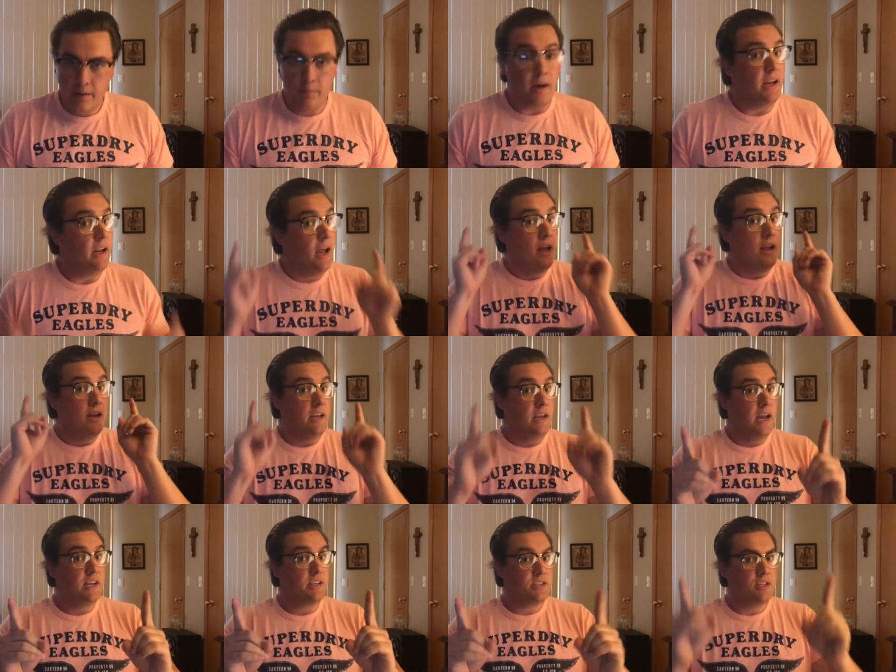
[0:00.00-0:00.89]
I'm like,
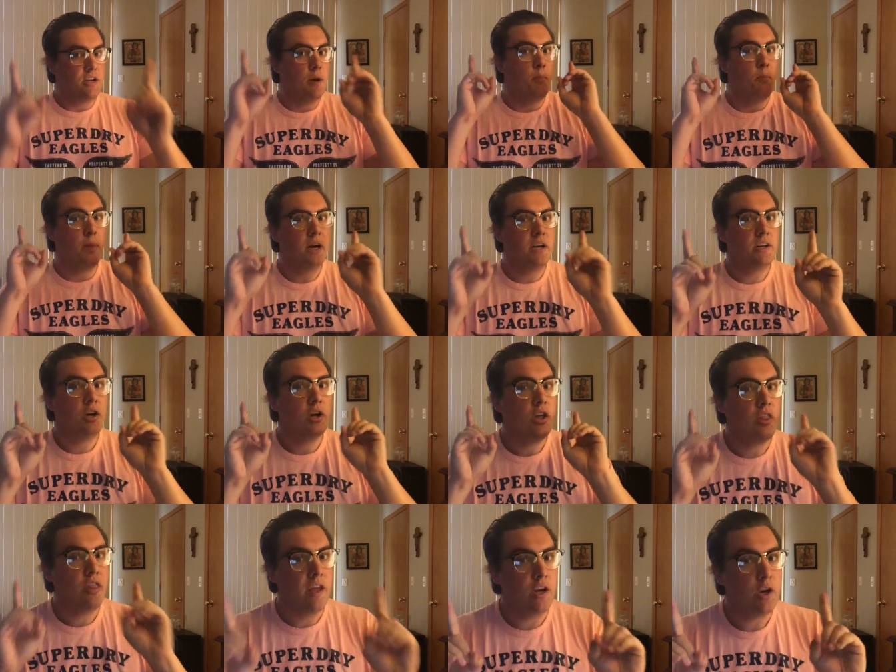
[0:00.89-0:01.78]
yes,
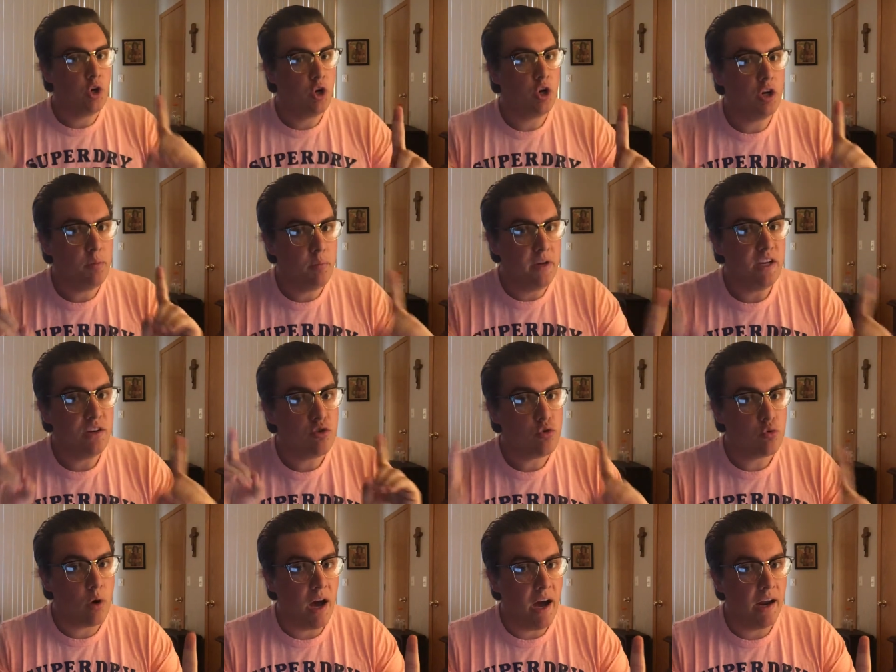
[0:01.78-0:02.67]
but they could be
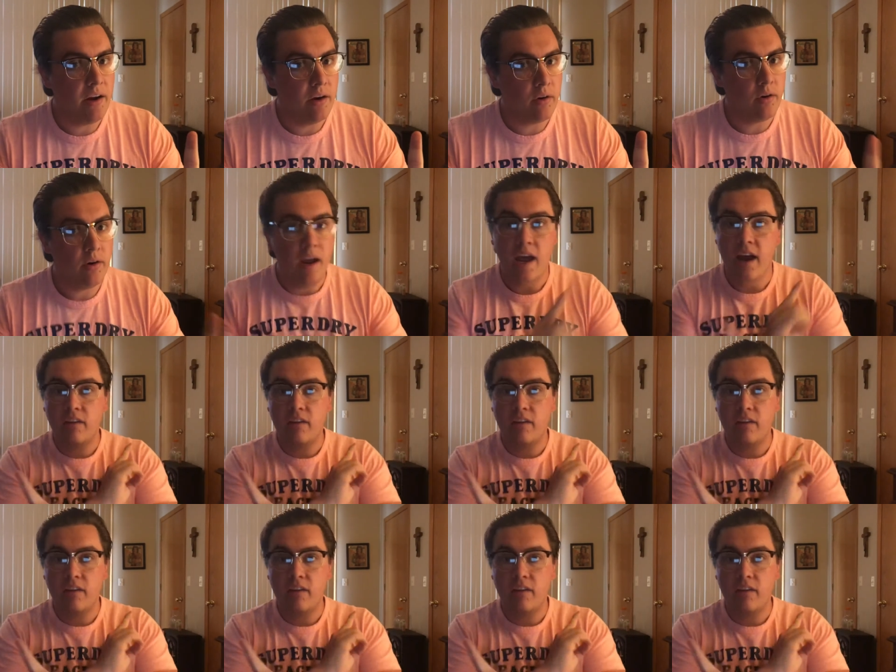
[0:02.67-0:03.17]
drier.